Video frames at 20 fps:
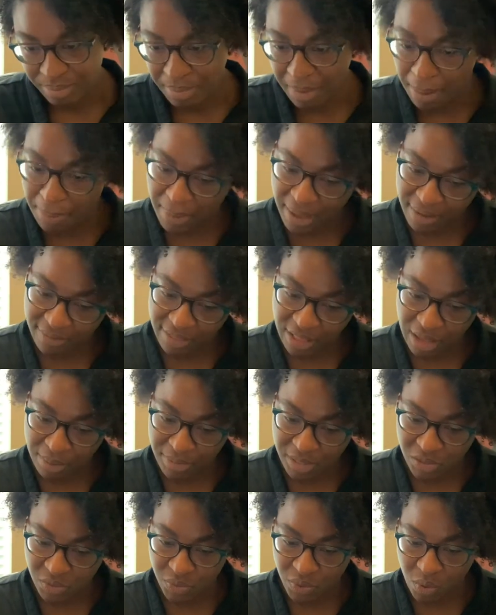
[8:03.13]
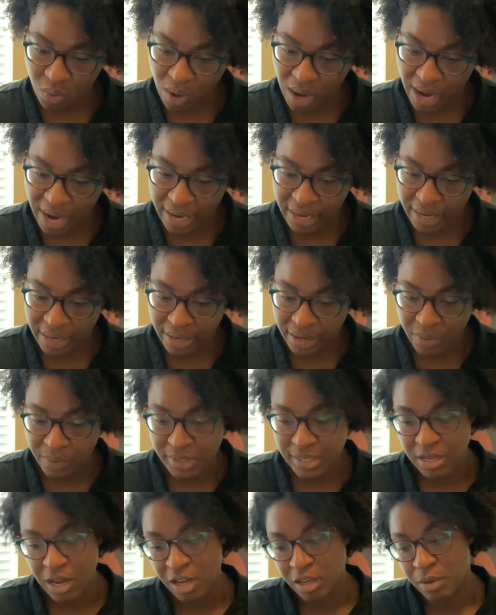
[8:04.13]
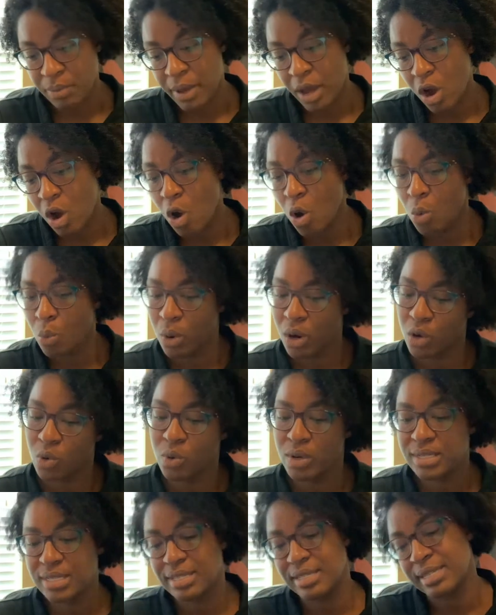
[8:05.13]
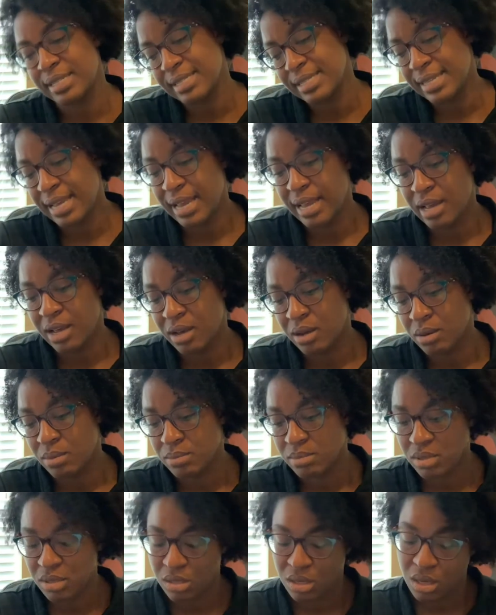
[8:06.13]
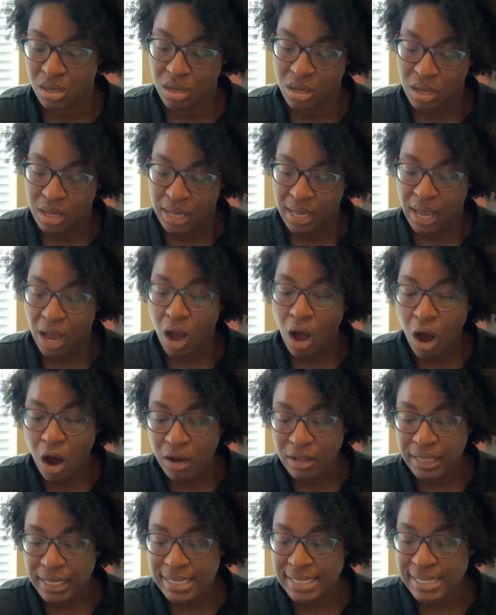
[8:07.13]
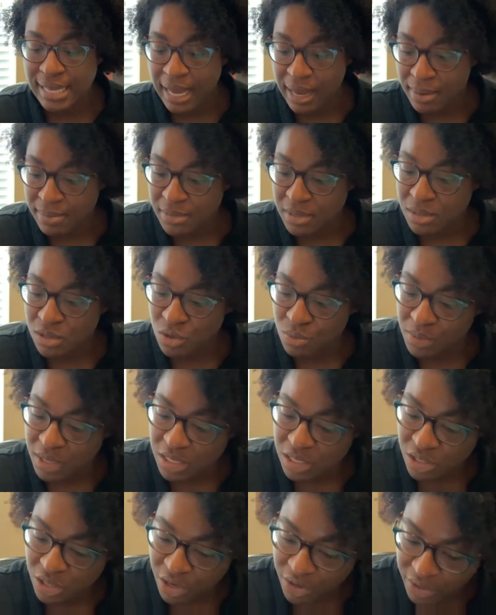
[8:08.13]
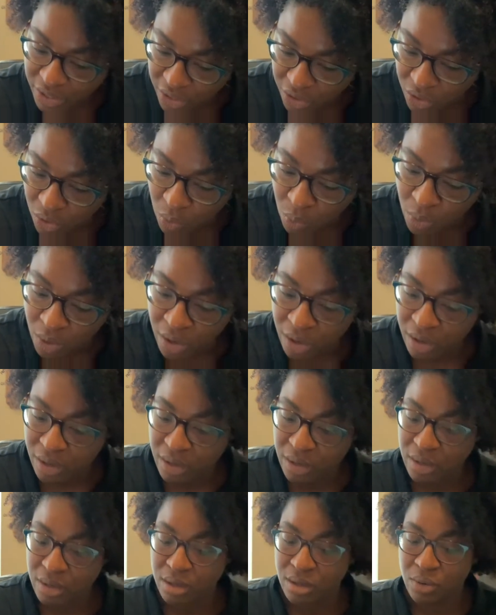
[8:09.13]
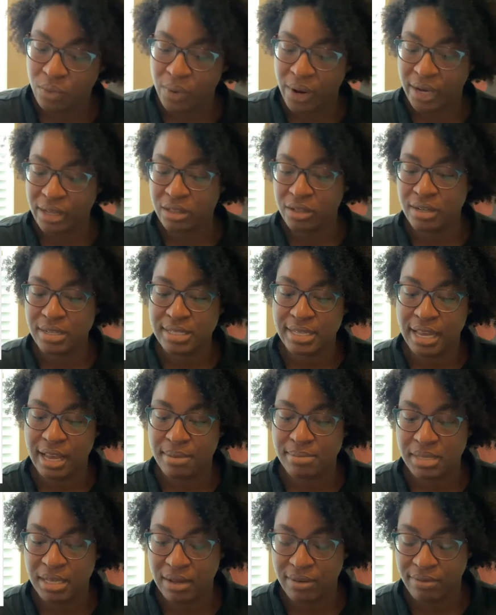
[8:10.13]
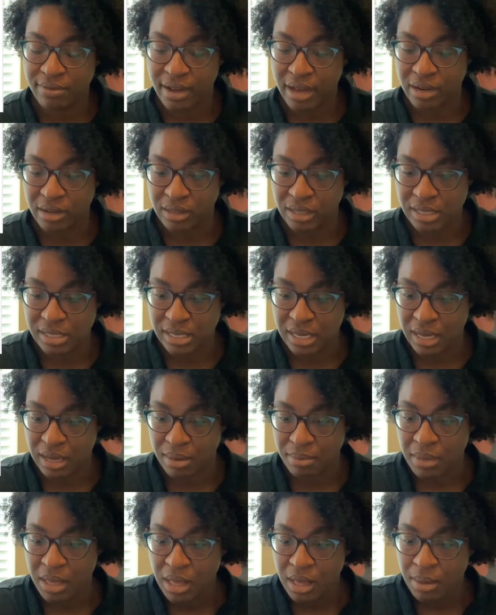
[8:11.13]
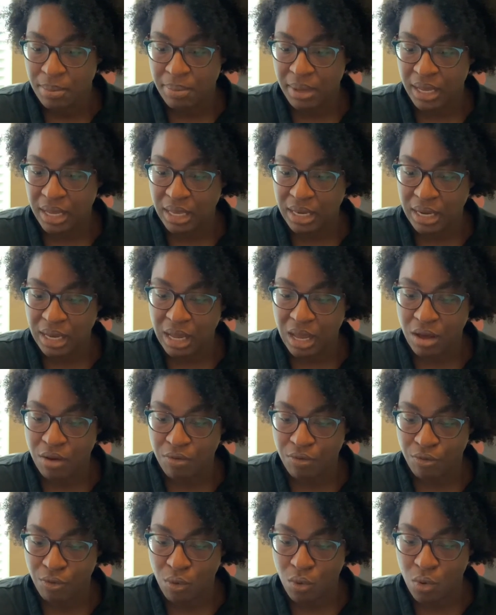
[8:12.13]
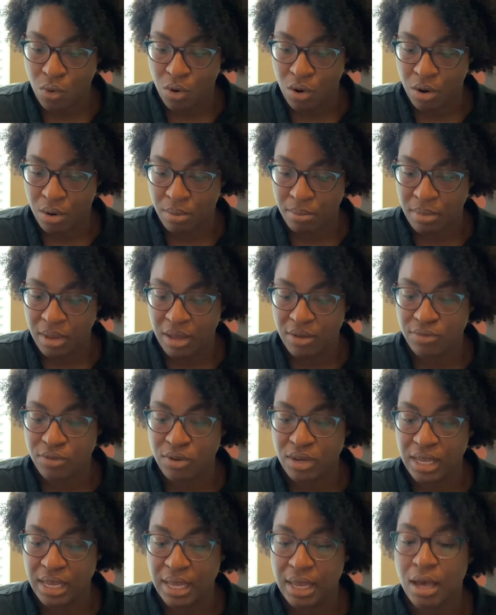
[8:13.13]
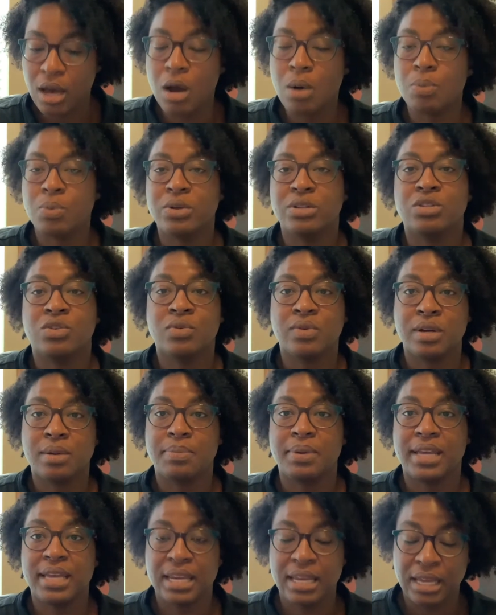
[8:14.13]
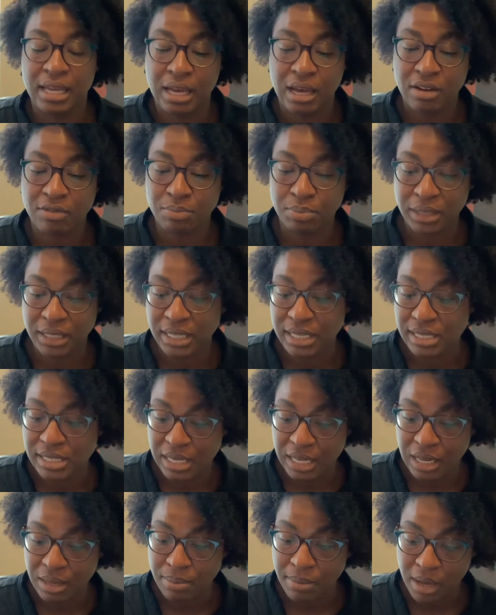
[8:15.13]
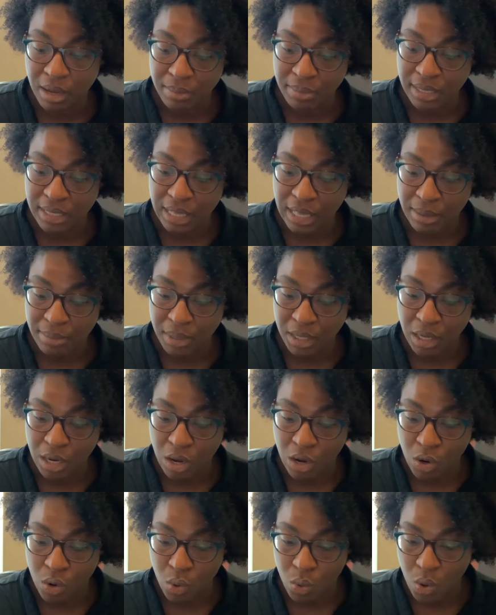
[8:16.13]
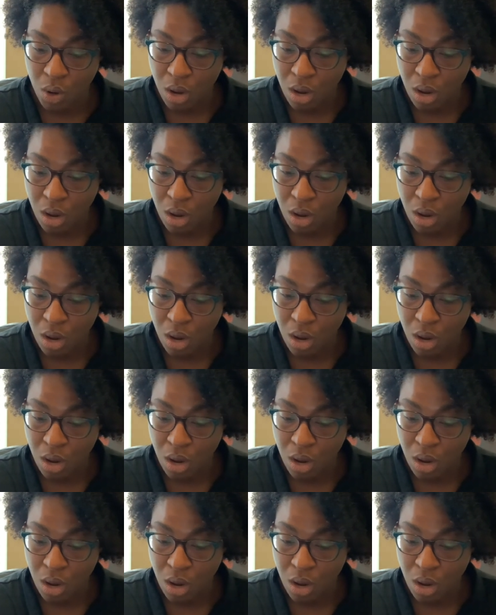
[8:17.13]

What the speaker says: Math Lab is required. We talked about homework, quizzes, exams. All exams, you must turn in your work. Regular exams and final exam. PDF form. If you need help with doing a PDF, please email me and let me know.